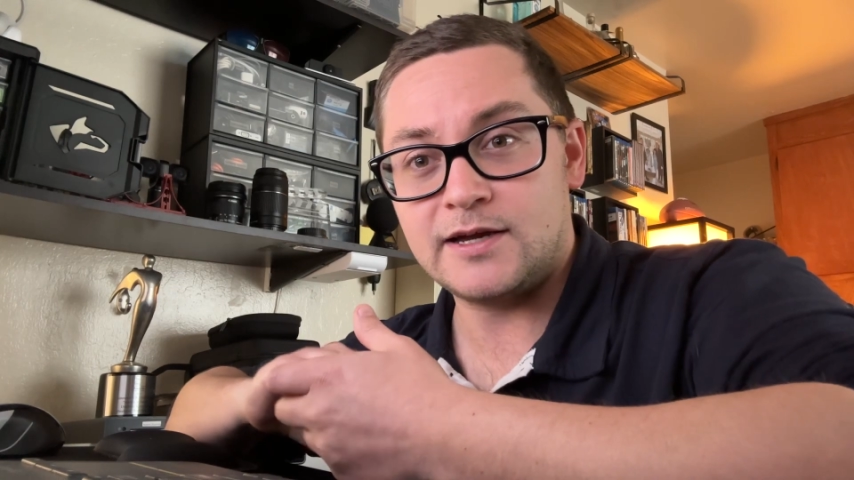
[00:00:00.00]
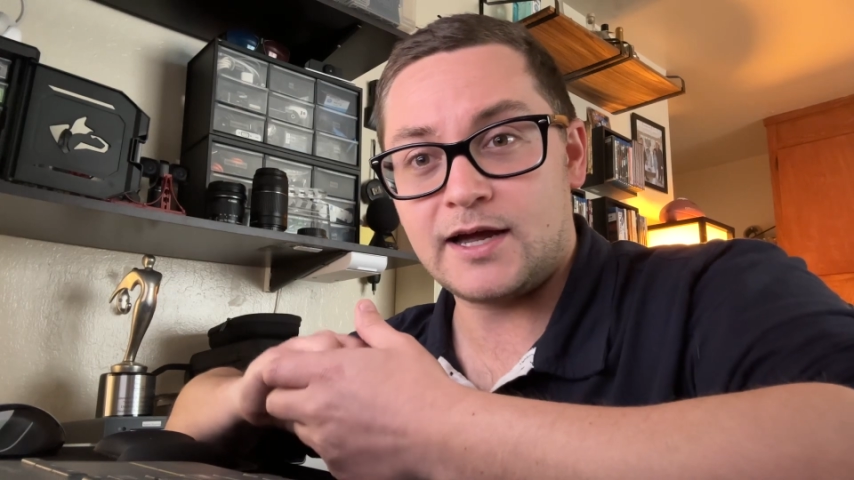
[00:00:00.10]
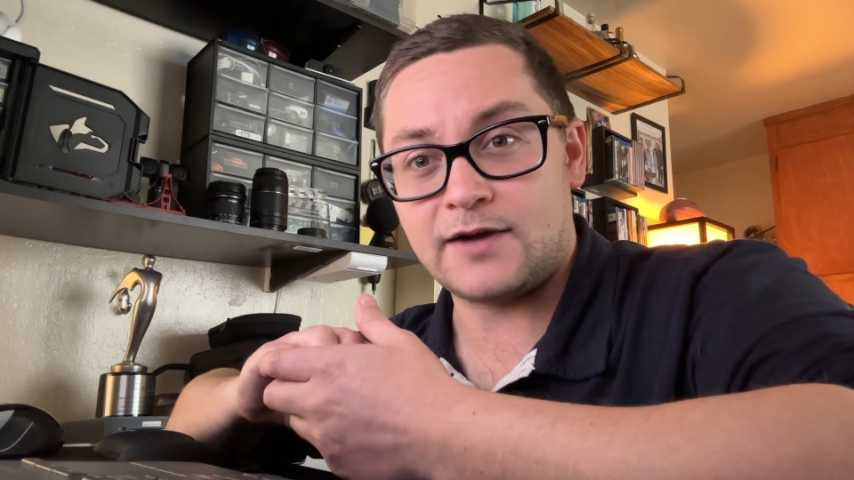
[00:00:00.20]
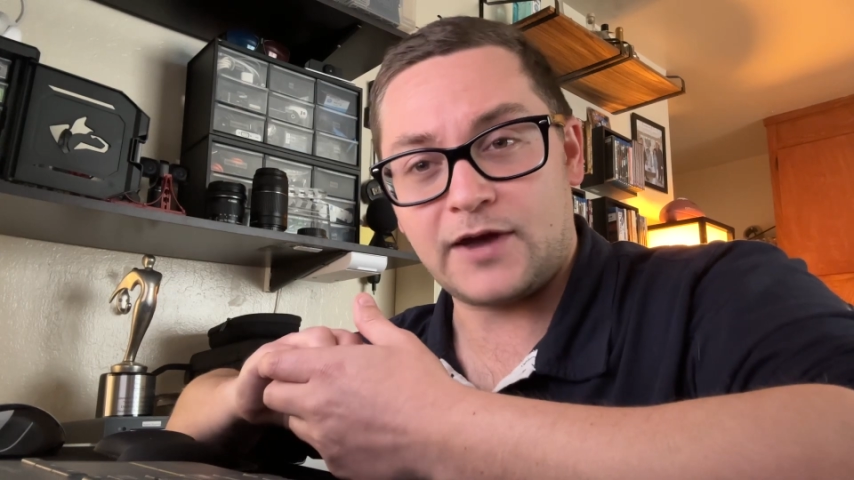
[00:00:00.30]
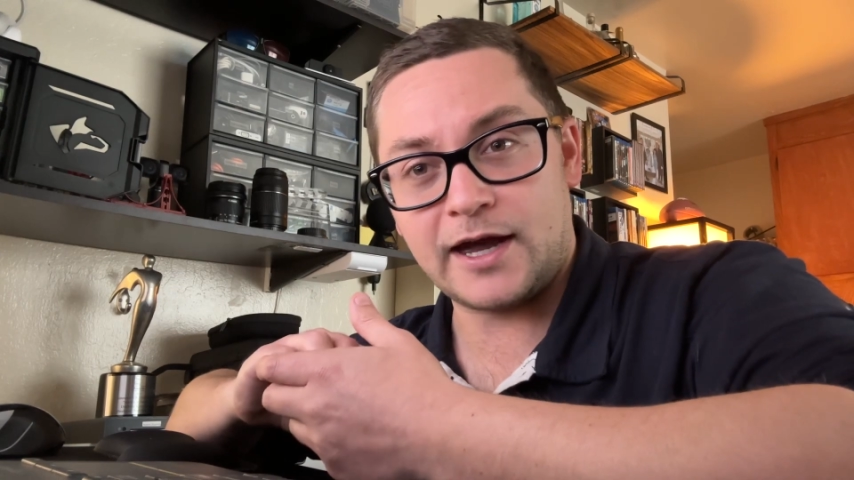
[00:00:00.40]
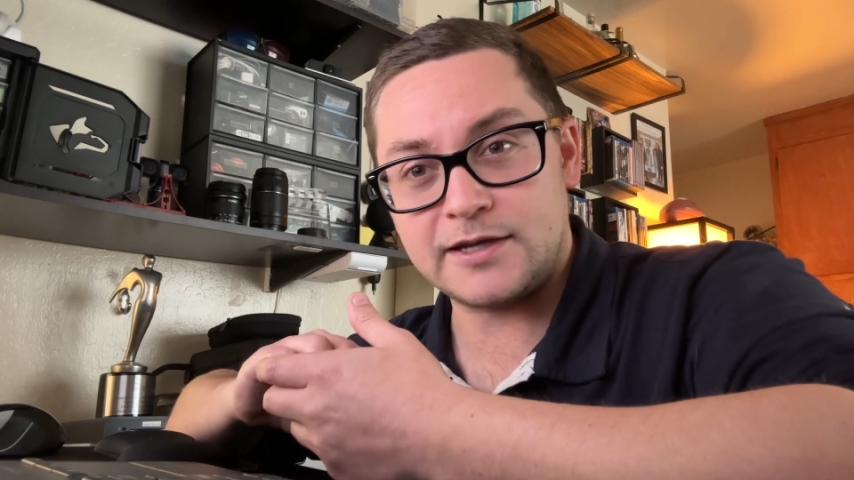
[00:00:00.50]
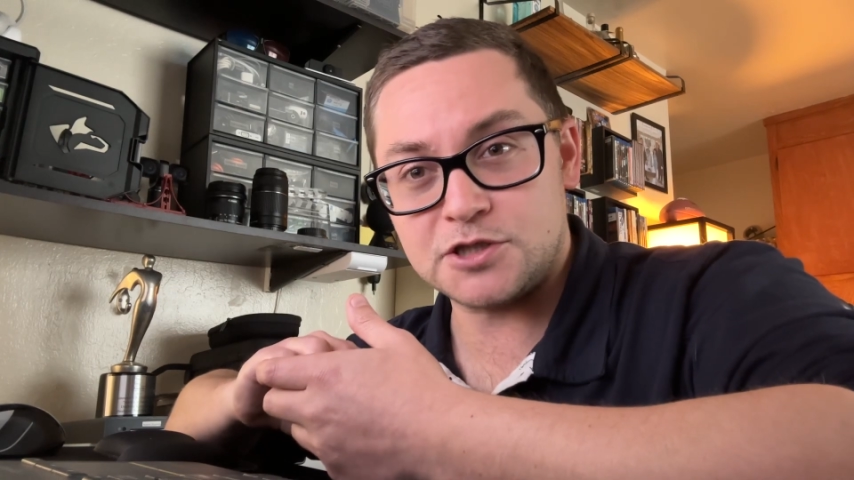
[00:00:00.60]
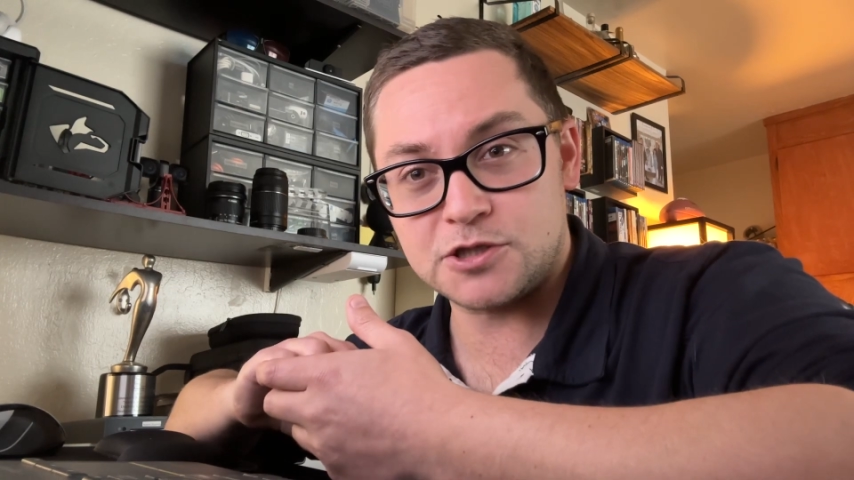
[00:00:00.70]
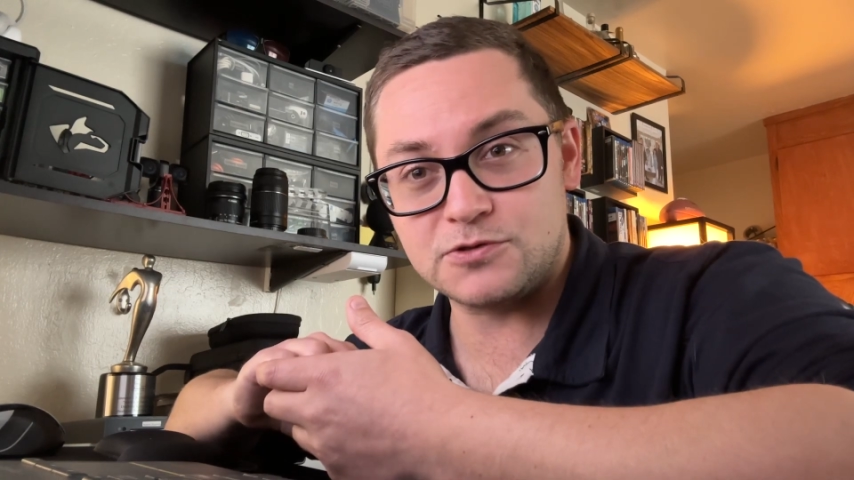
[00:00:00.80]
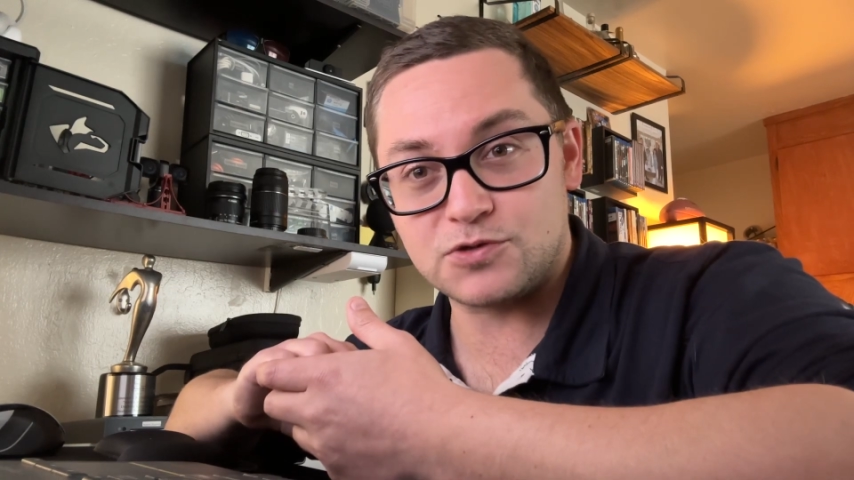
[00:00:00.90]
have had
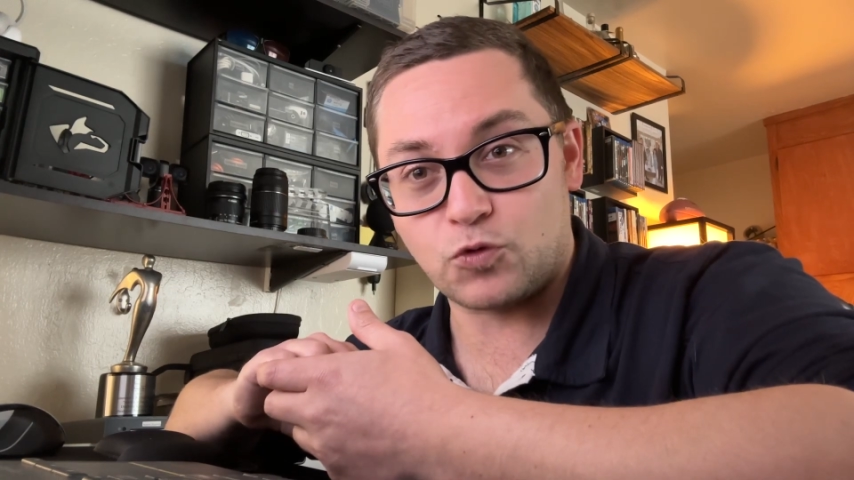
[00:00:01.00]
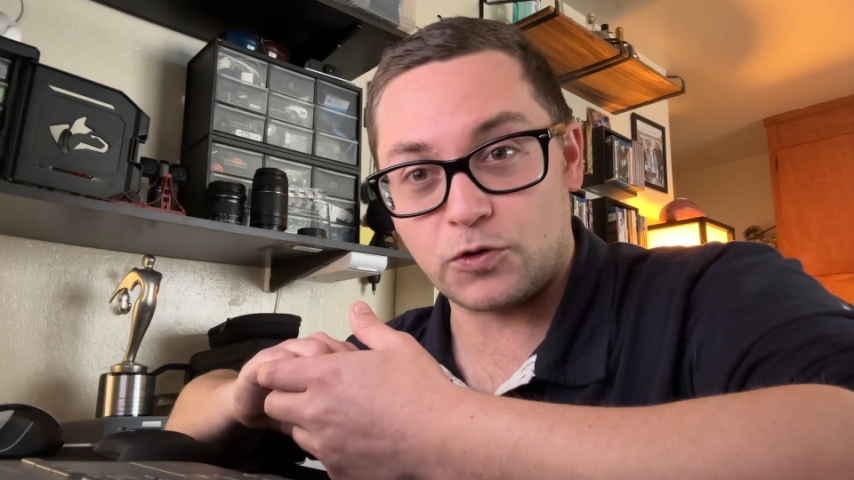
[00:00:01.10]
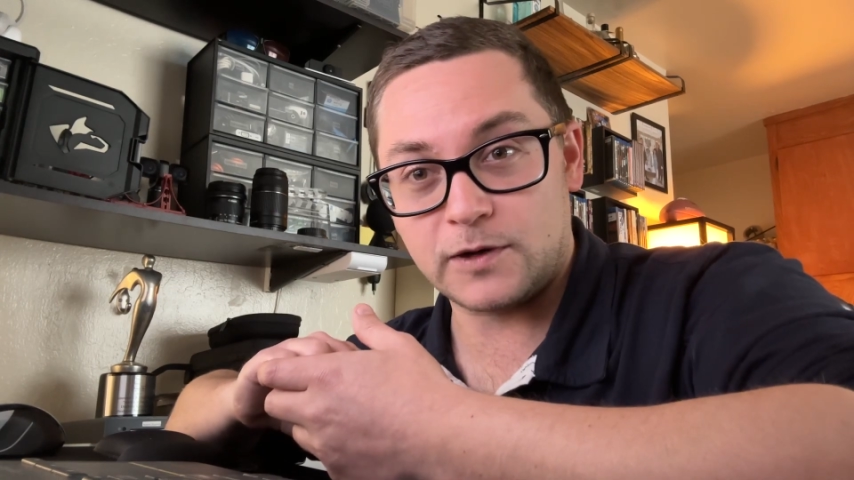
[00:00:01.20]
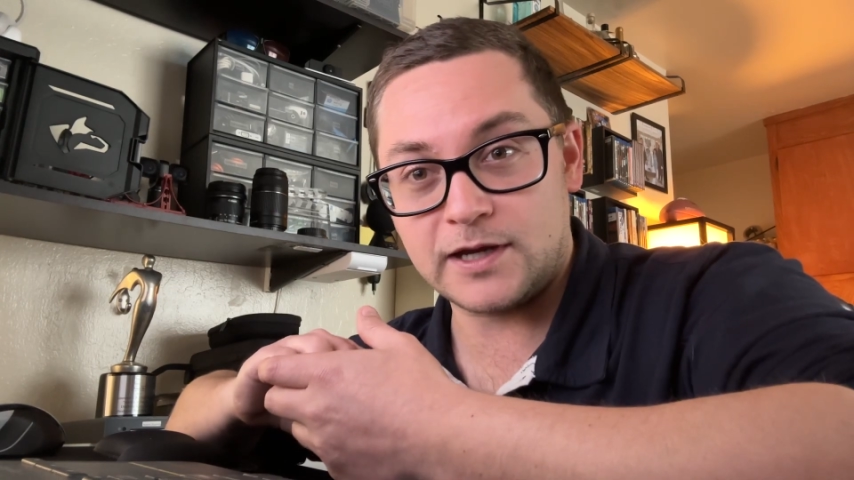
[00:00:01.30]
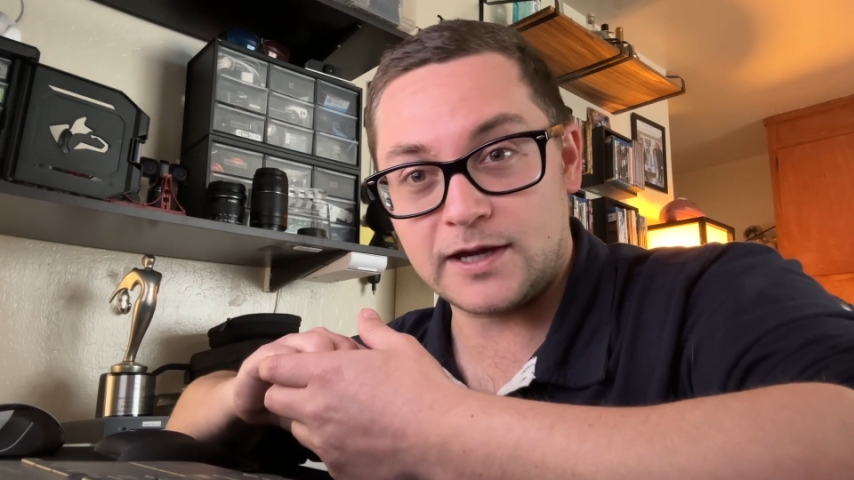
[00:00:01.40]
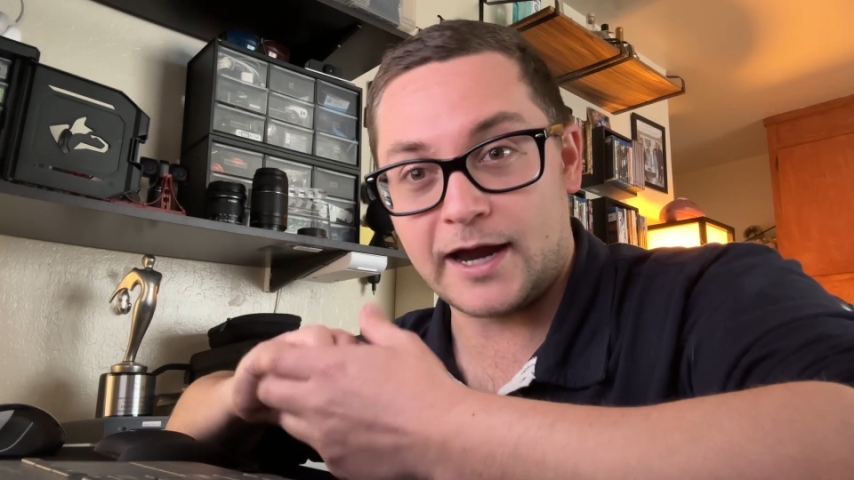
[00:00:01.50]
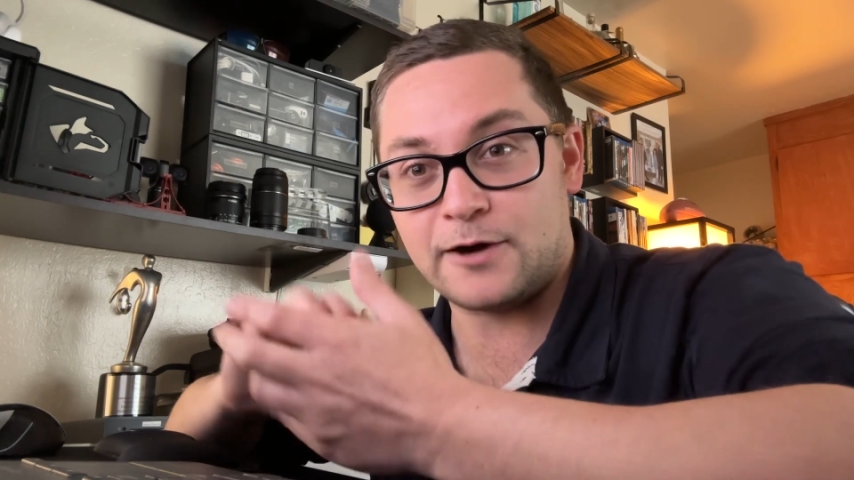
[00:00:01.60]
issues working